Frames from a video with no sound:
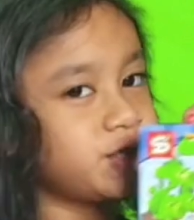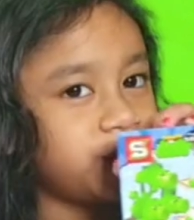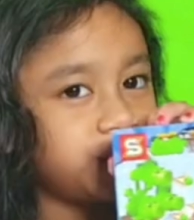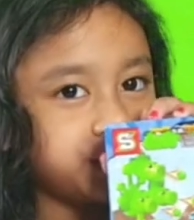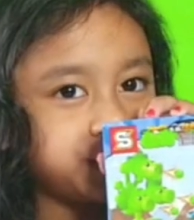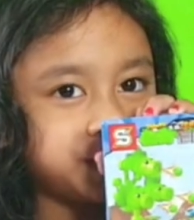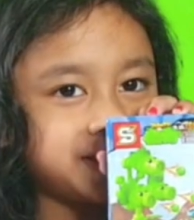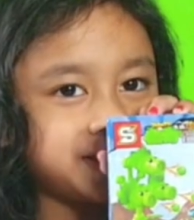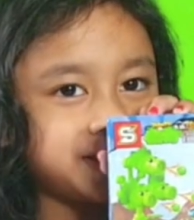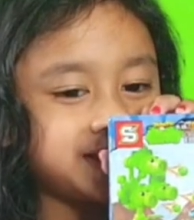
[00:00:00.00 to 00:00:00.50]

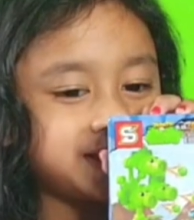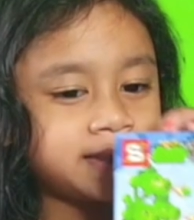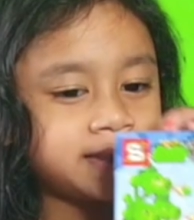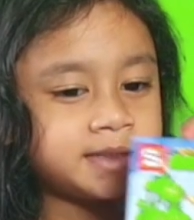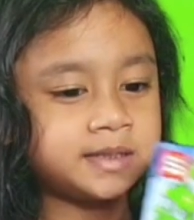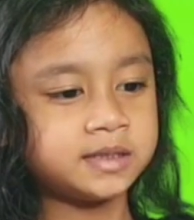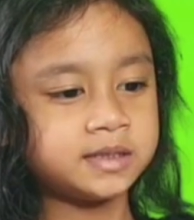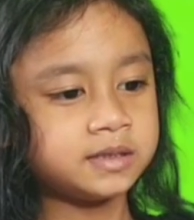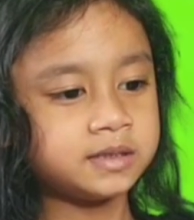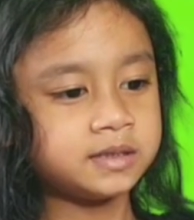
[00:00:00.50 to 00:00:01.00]

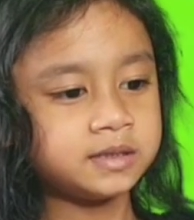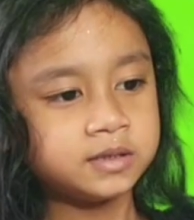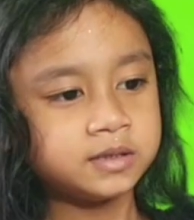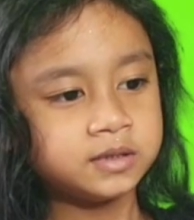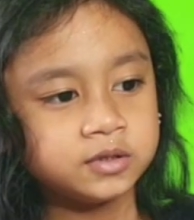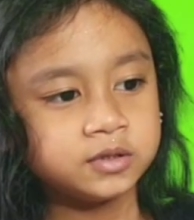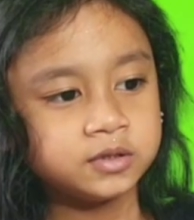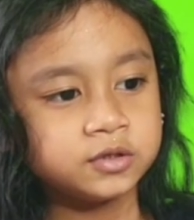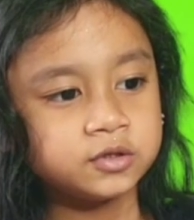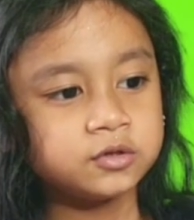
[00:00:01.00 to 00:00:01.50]
Zombies.
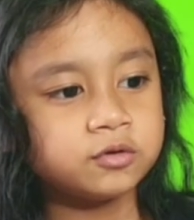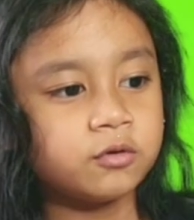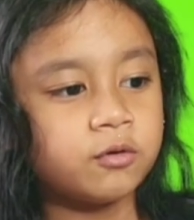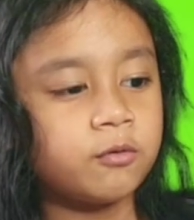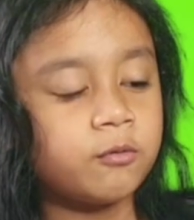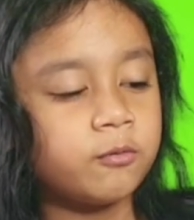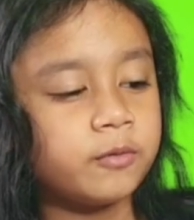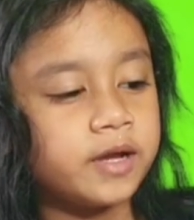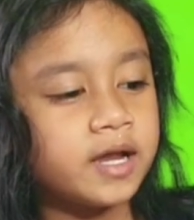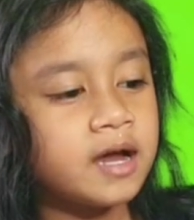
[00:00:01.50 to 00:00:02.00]

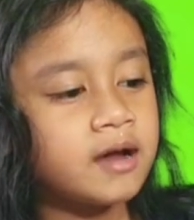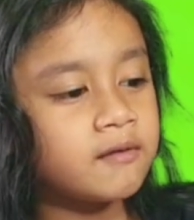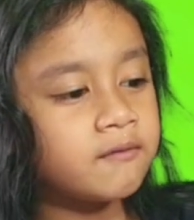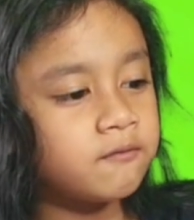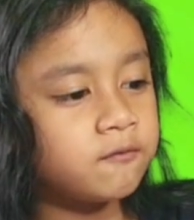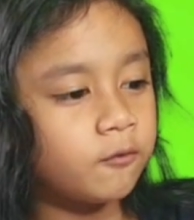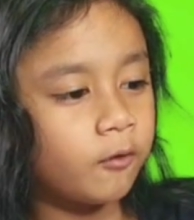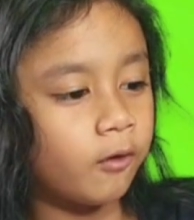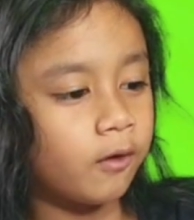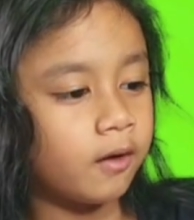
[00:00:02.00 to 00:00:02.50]
So we have
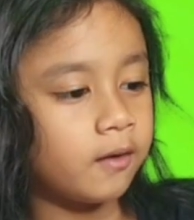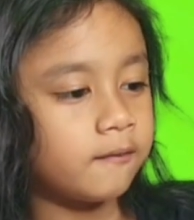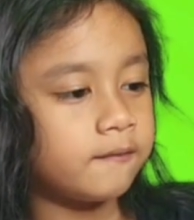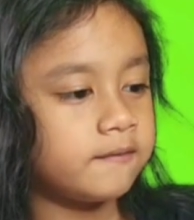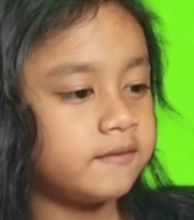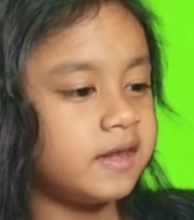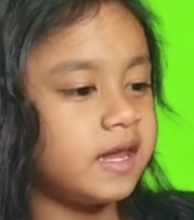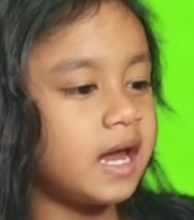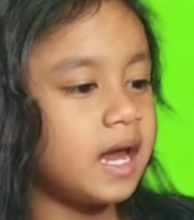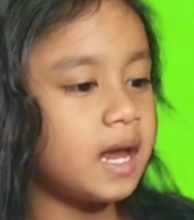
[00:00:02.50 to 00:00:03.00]
4
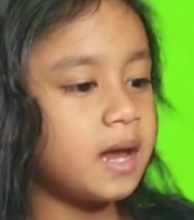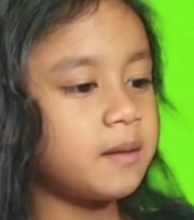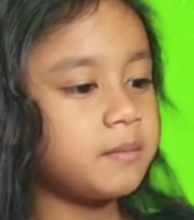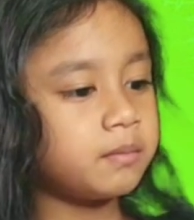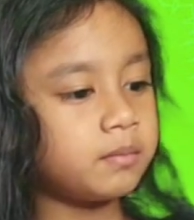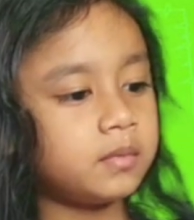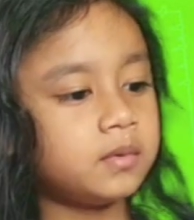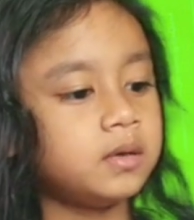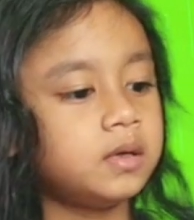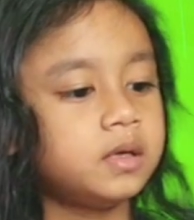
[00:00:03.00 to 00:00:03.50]
of
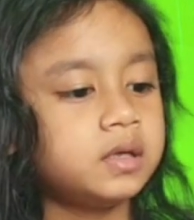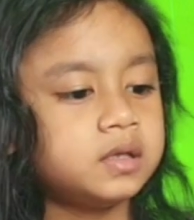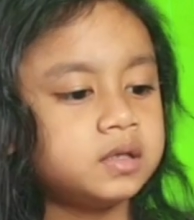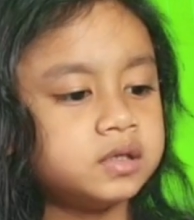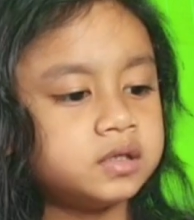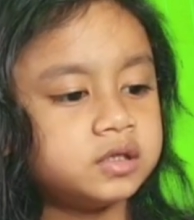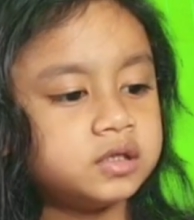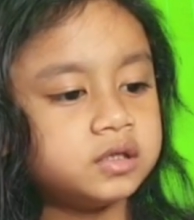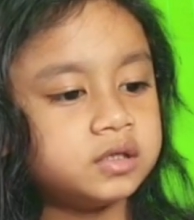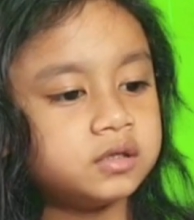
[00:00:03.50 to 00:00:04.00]
them.
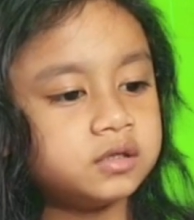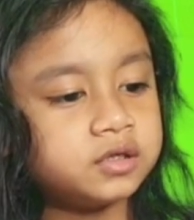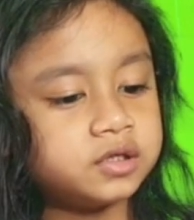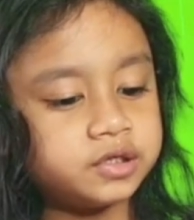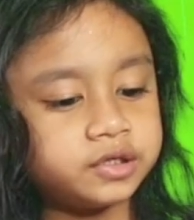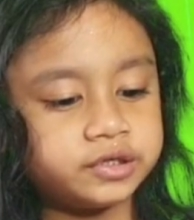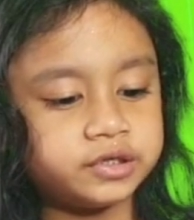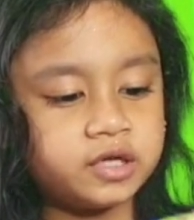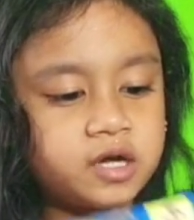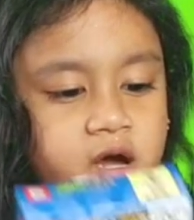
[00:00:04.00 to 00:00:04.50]

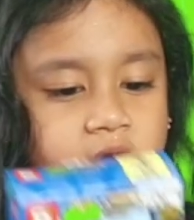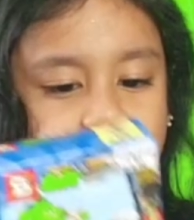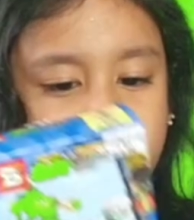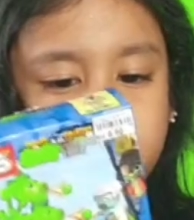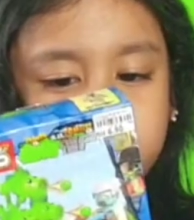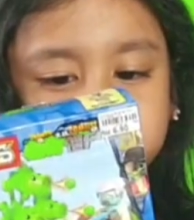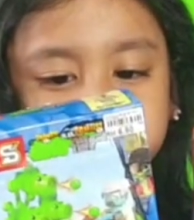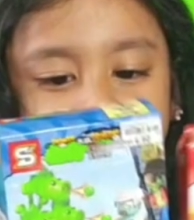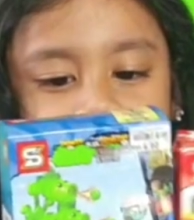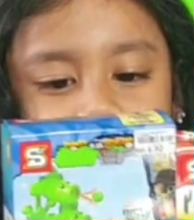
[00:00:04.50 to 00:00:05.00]
So
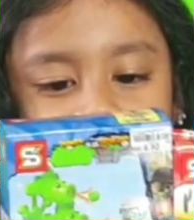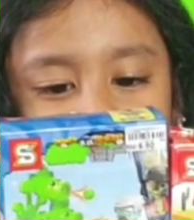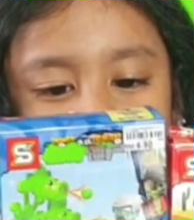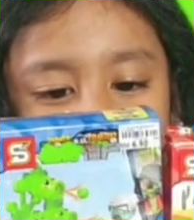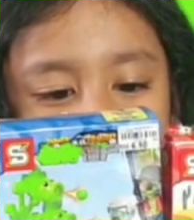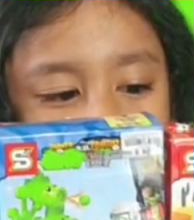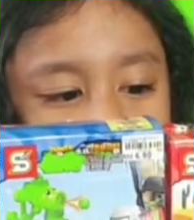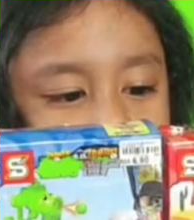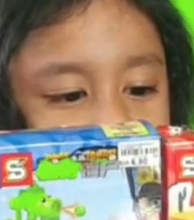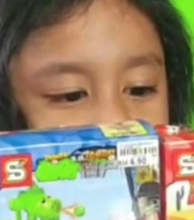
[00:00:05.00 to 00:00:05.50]
I
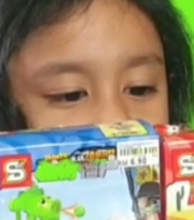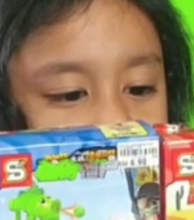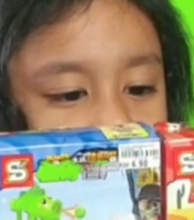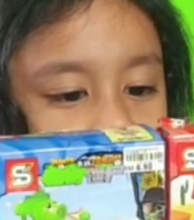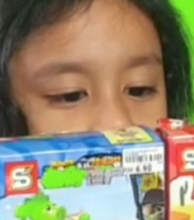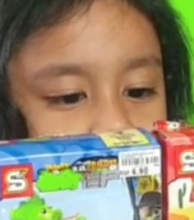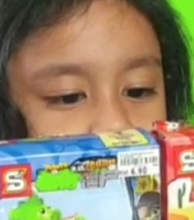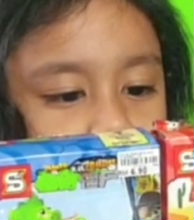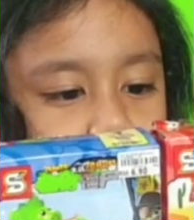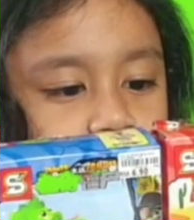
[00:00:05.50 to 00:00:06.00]

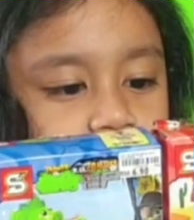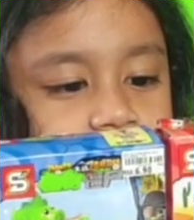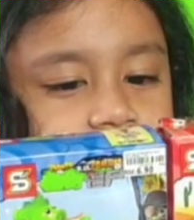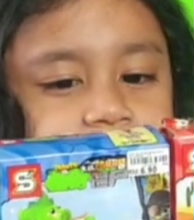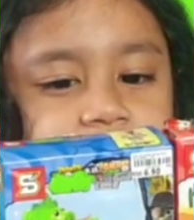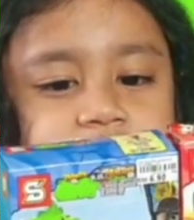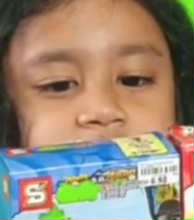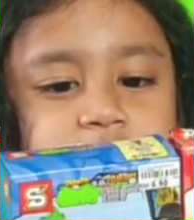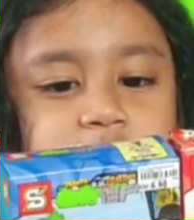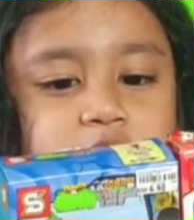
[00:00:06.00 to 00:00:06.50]
want
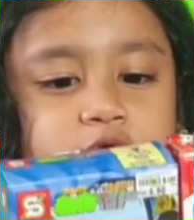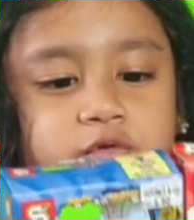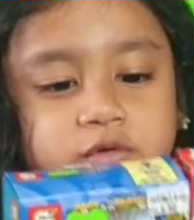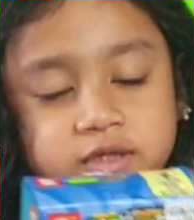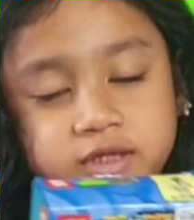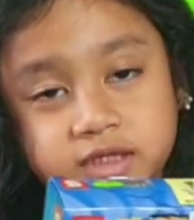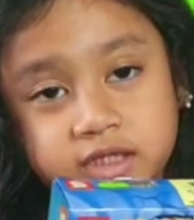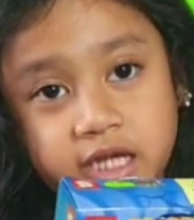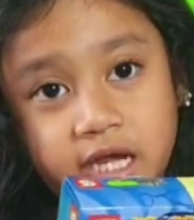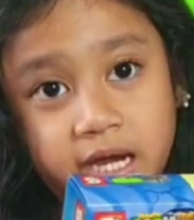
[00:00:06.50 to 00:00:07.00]
to
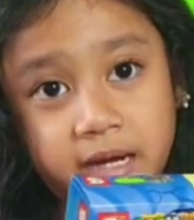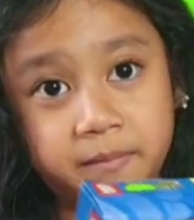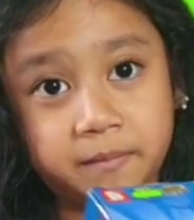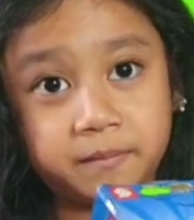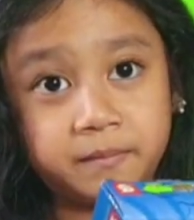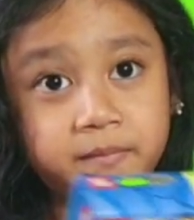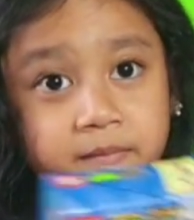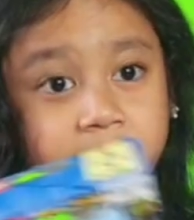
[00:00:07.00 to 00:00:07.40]
choose them.